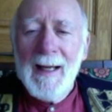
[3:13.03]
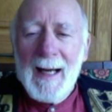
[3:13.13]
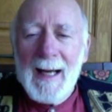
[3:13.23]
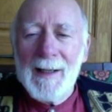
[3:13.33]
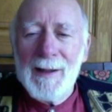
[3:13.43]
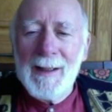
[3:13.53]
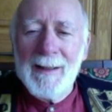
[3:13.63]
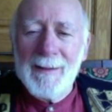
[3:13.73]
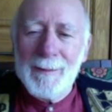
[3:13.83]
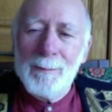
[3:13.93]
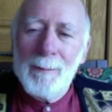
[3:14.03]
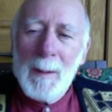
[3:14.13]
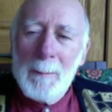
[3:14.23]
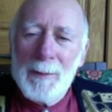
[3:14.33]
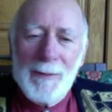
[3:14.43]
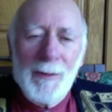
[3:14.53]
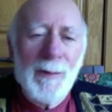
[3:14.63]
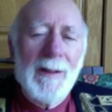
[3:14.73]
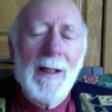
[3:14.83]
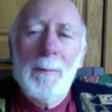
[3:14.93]
And I think it's pursuing
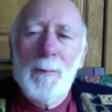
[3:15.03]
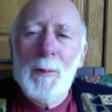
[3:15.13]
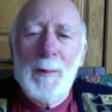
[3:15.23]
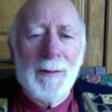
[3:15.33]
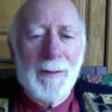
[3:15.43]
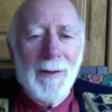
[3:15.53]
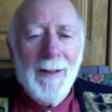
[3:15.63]
that moment,